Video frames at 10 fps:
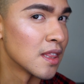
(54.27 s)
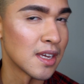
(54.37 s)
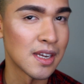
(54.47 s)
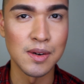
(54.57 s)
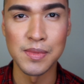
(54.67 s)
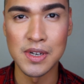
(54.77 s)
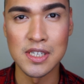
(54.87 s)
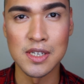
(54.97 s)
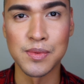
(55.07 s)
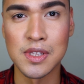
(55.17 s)
thicker
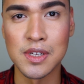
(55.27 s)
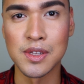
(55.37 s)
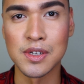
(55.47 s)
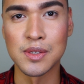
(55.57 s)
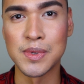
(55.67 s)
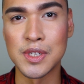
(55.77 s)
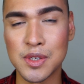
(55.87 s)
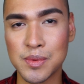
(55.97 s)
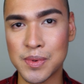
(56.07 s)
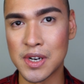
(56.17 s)
because I want the look to be
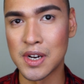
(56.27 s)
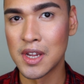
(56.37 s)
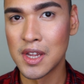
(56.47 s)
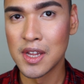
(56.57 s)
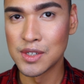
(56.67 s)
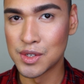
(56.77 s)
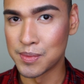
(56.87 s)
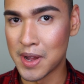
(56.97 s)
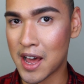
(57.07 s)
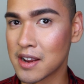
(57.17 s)
super
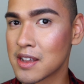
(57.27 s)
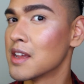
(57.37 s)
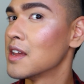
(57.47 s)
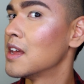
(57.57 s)
dramatic.